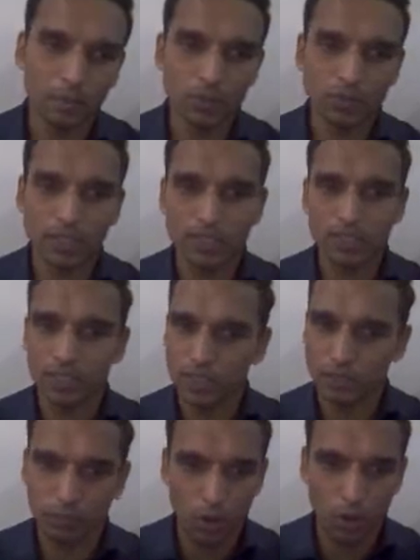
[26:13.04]
process
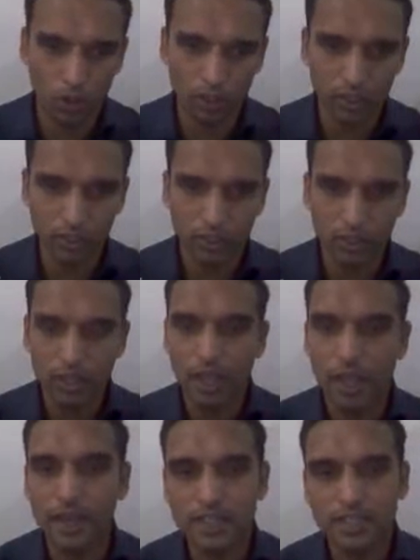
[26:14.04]
is blocked
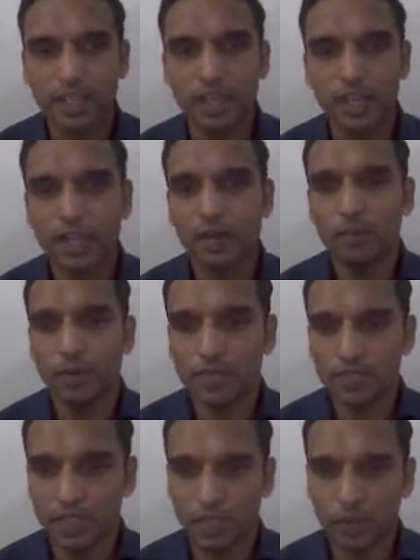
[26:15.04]
and sig interrupt
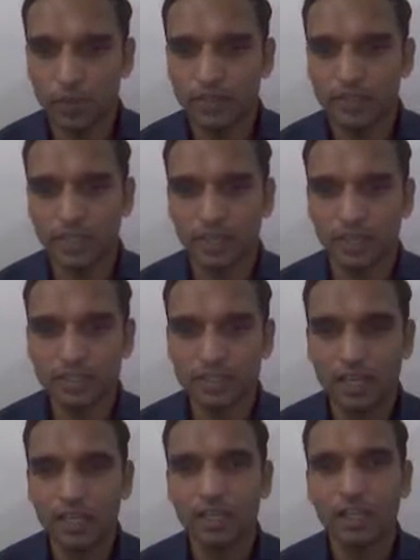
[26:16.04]
and sig quit signals
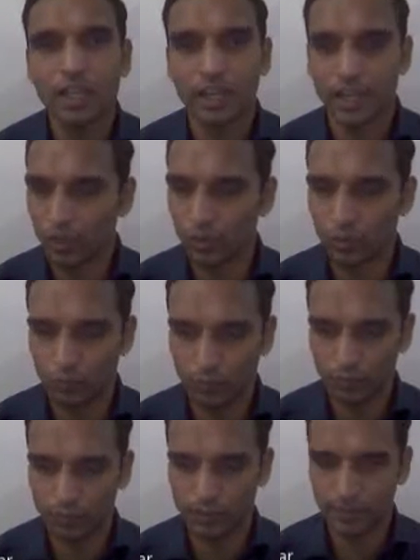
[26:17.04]
are ignored
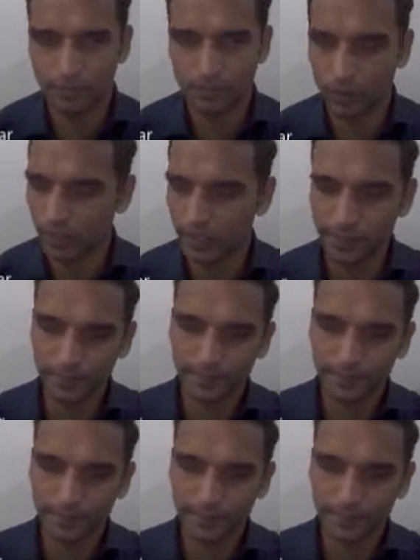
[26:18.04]
for us. Okay.